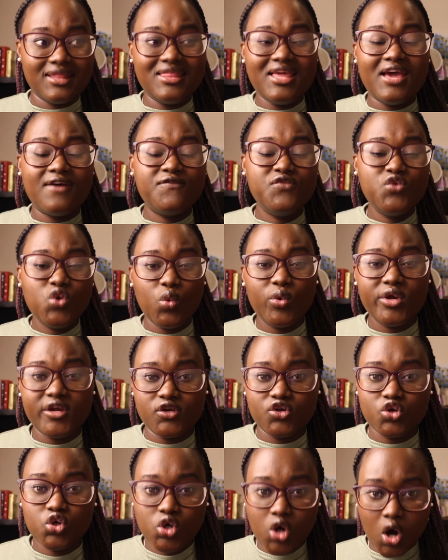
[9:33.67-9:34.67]
they have
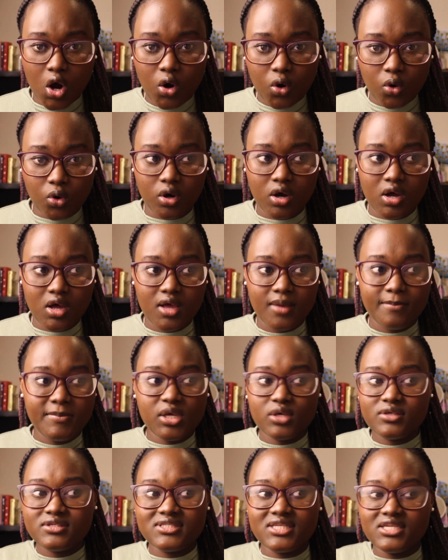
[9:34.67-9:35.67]
nowhere to go
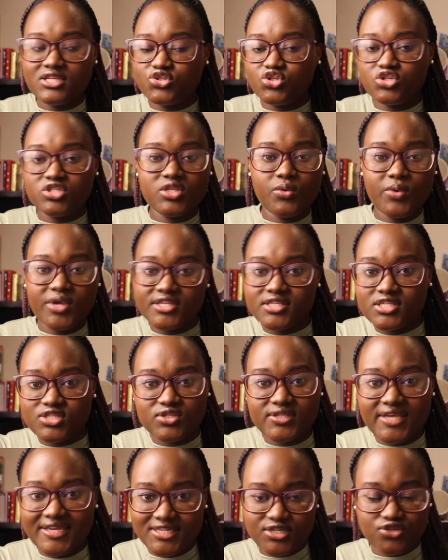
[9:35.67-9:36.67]
because that is just the way the
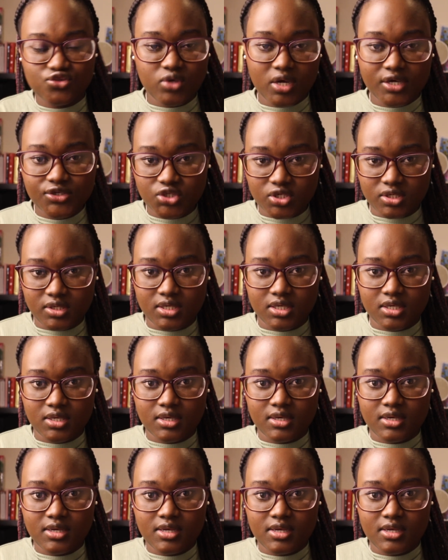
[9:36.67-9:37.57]
society is structured.